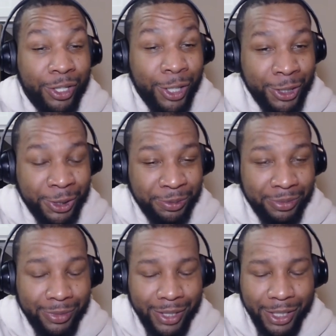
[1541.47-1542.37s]
Hook 'em
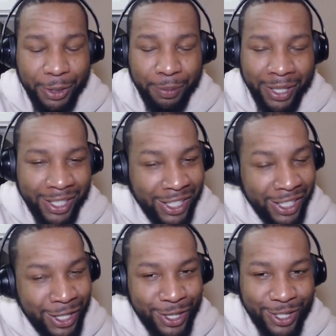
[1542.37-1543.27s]
and
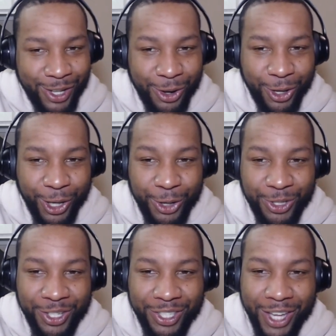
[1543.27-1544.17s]
peace. So close
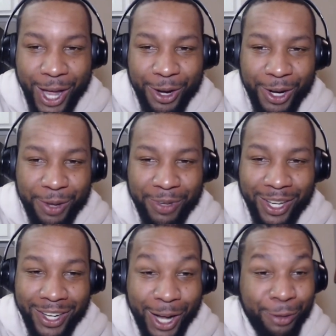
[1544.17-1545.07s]
to Saturday,
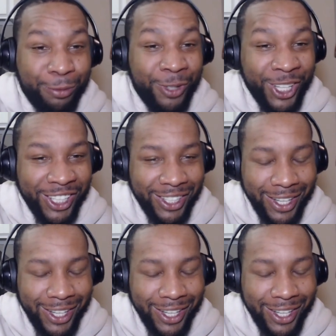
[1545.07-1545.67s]
man. I could feel it.